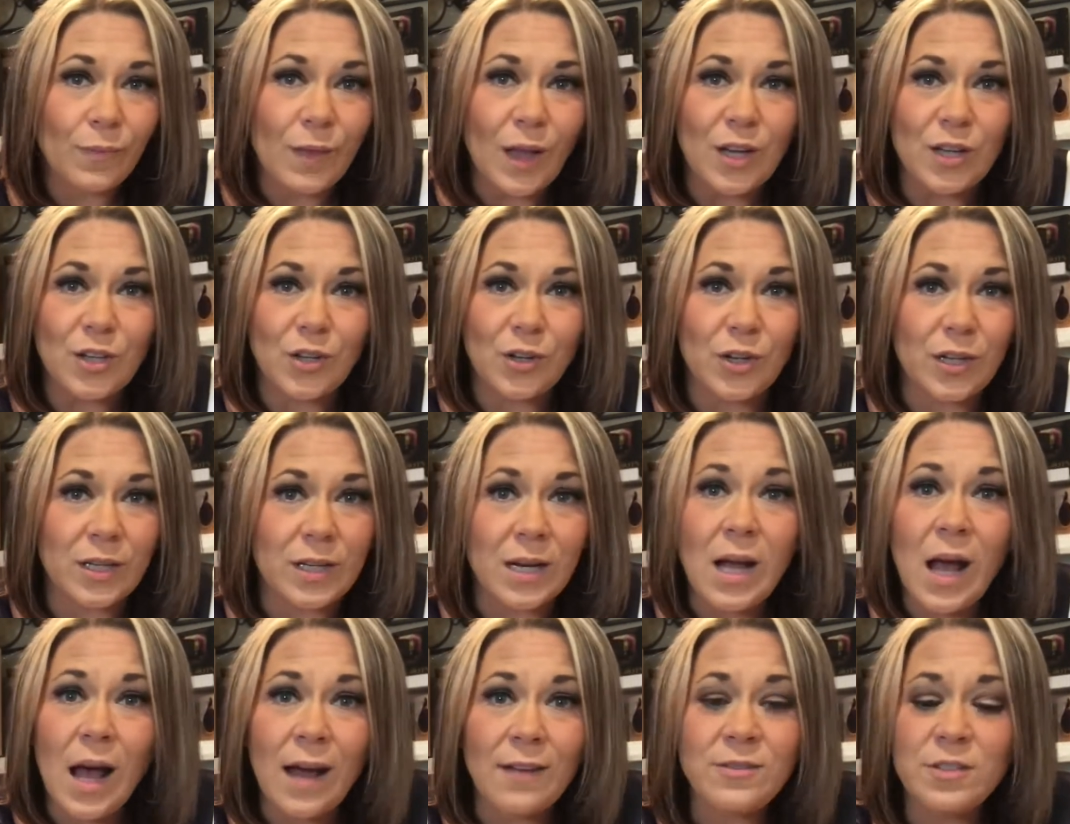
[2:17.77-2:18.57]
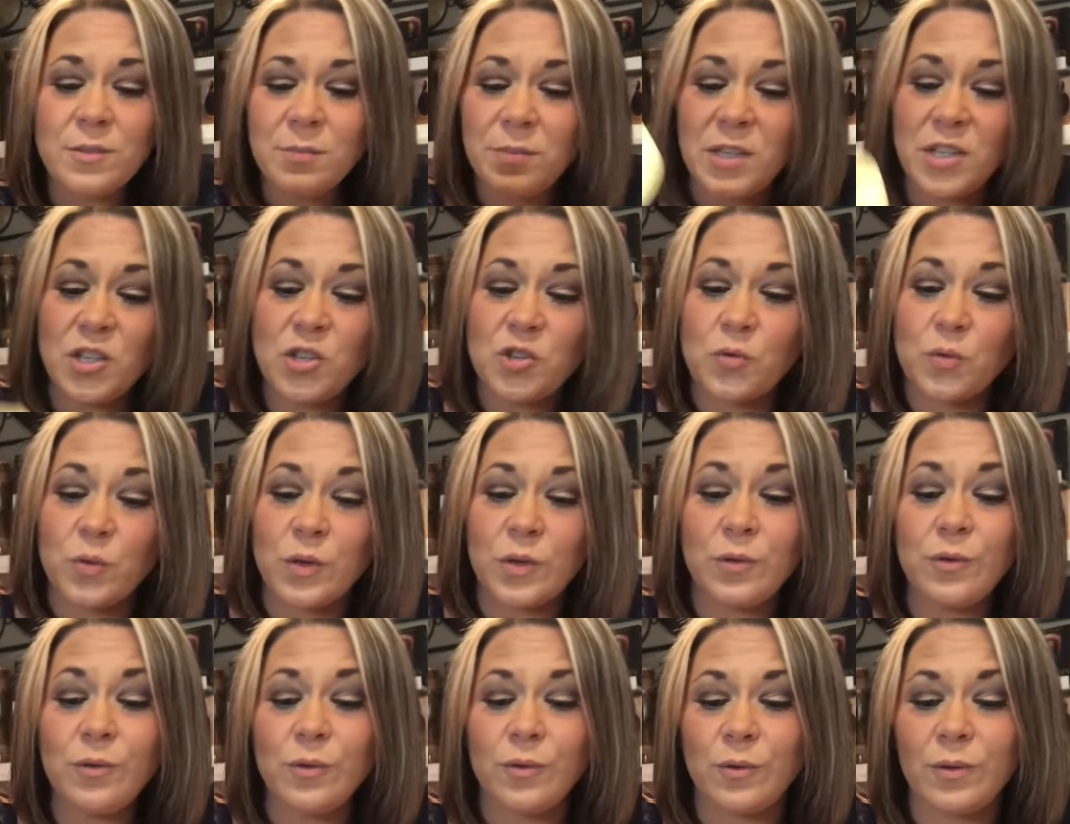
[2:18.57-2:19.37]
You're going to have to be
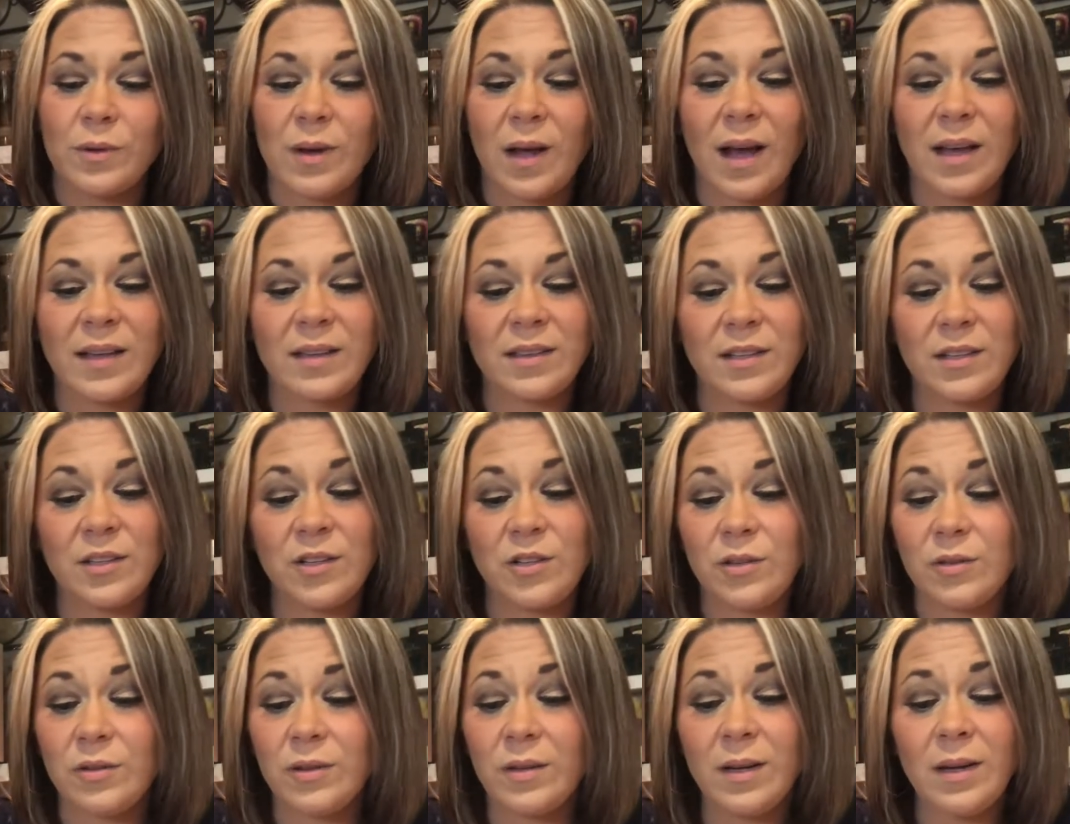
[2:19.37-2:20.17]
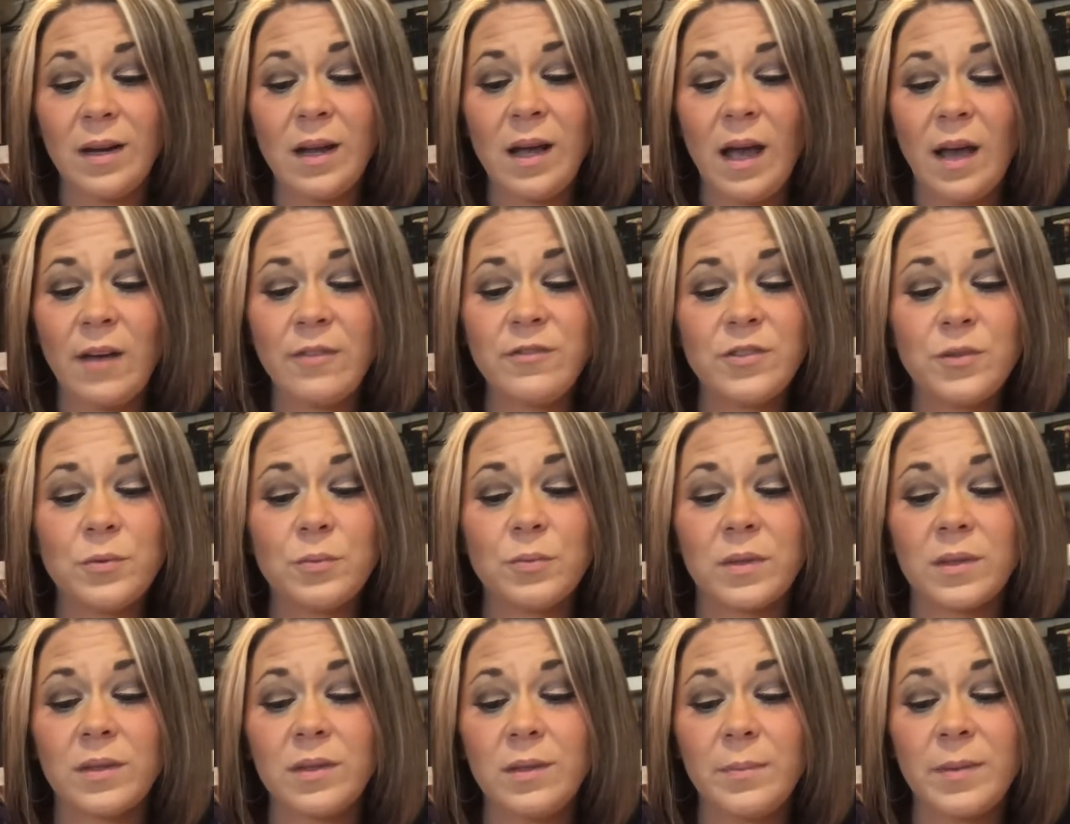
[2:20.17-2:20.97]
shrewd. I think you're going to have to
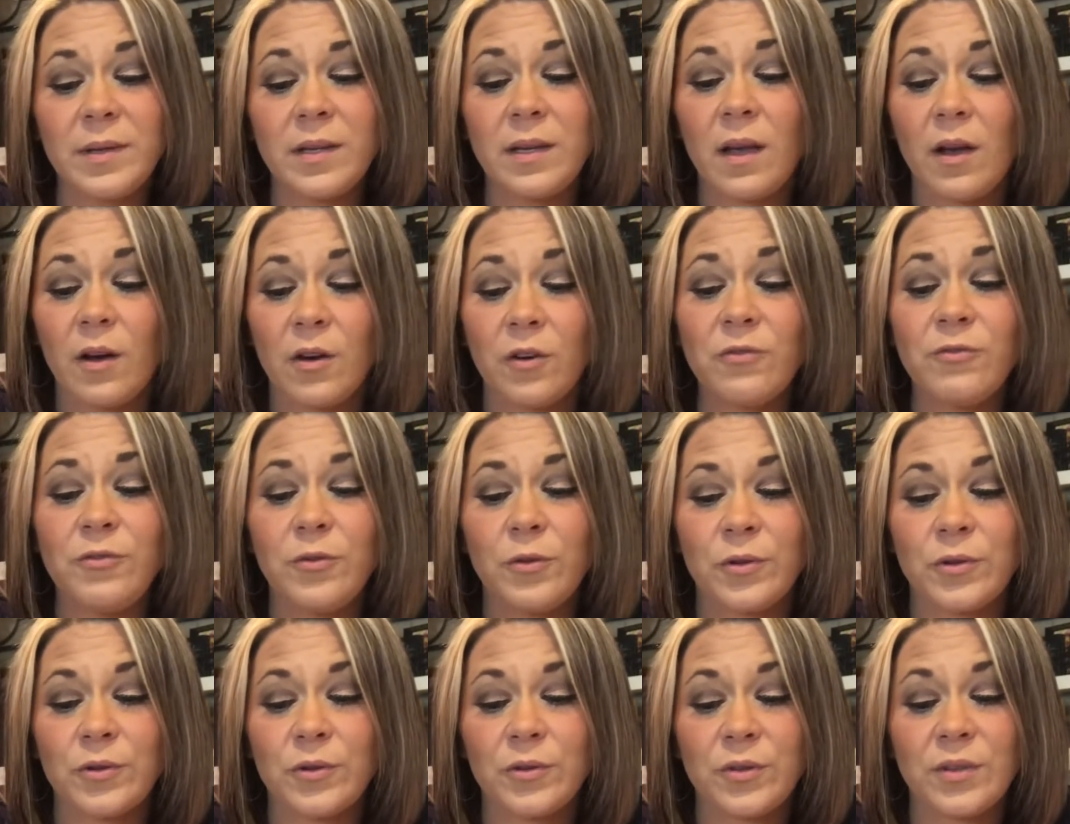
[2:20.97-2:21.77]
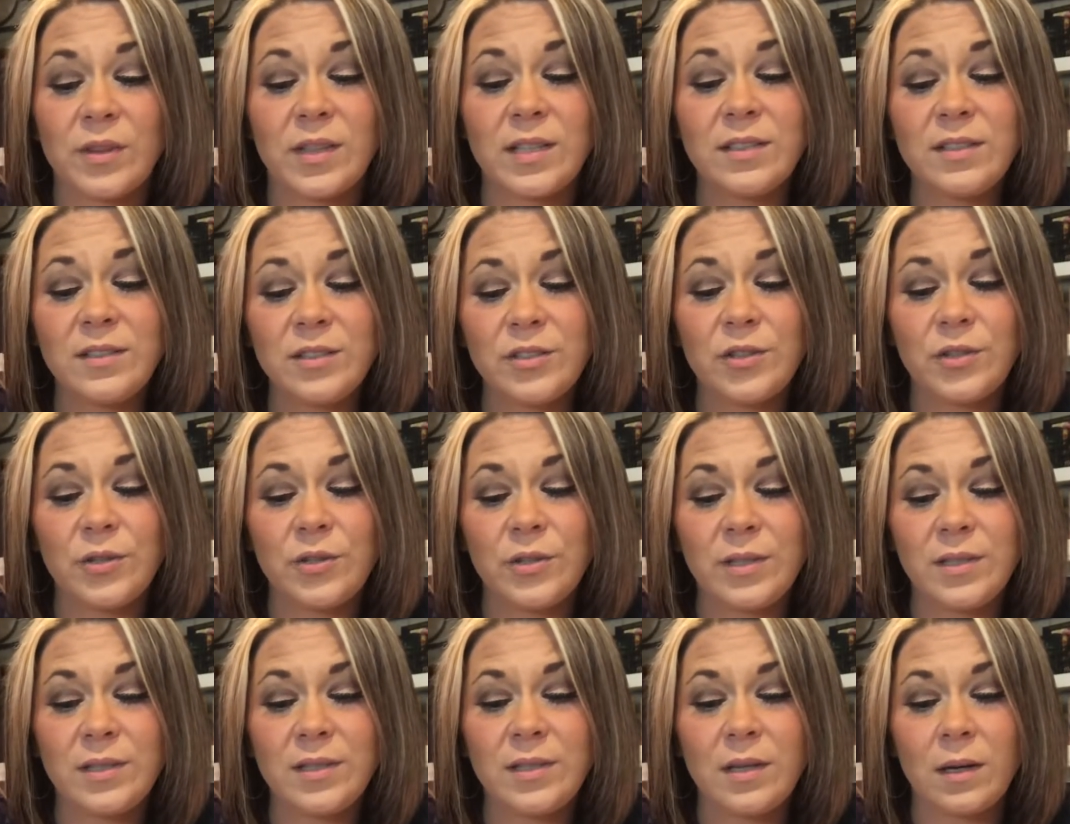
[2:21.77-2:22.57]
really be careful, or this
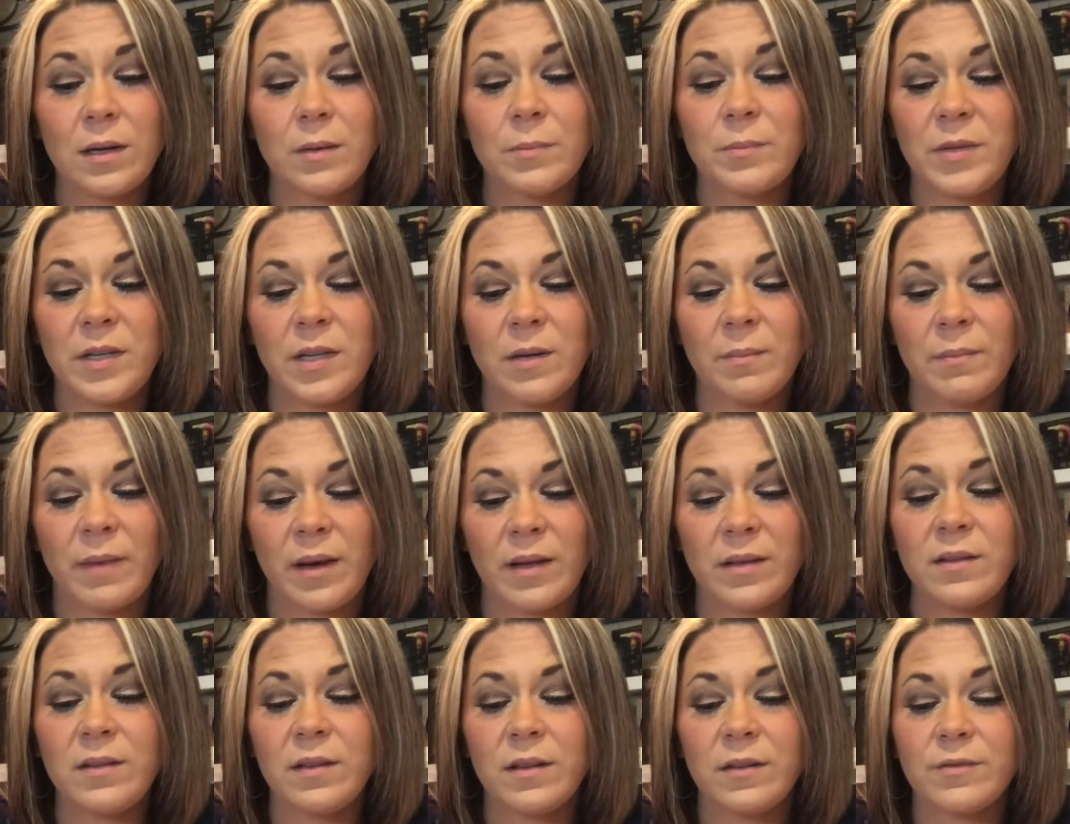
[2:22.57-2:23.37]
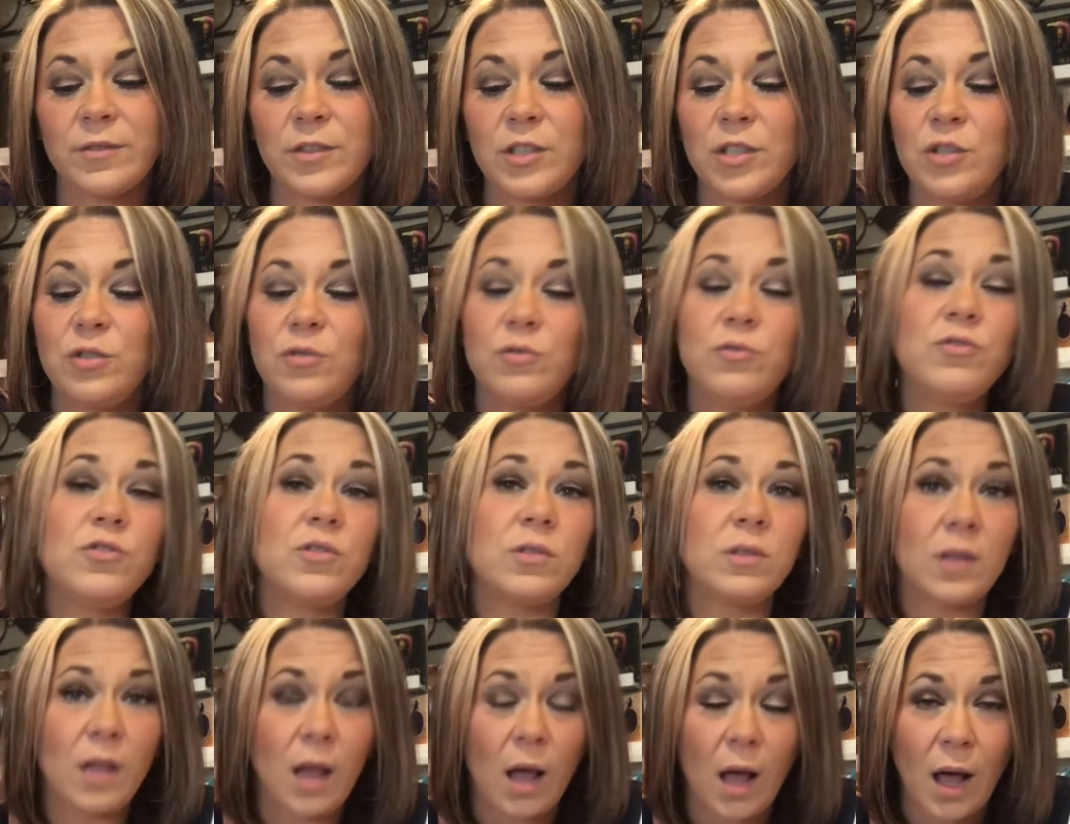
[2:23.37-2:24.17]
could uh, be a month of a huge
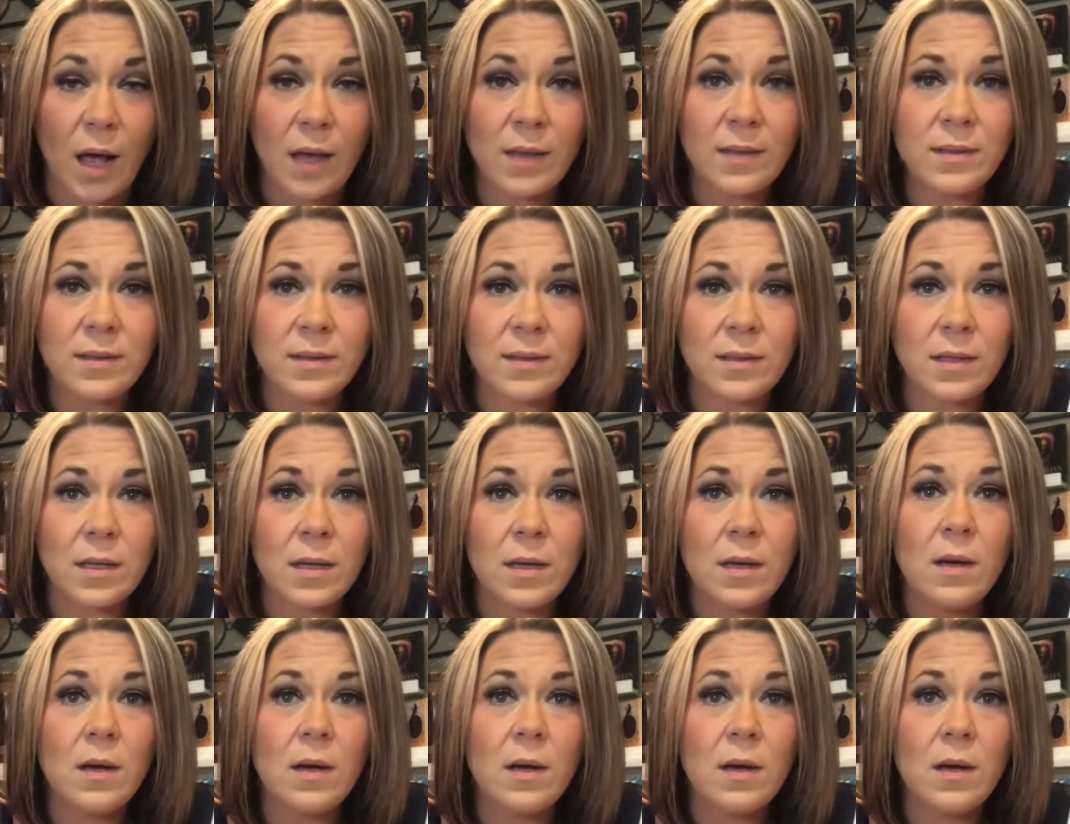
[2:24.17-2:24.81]
loss,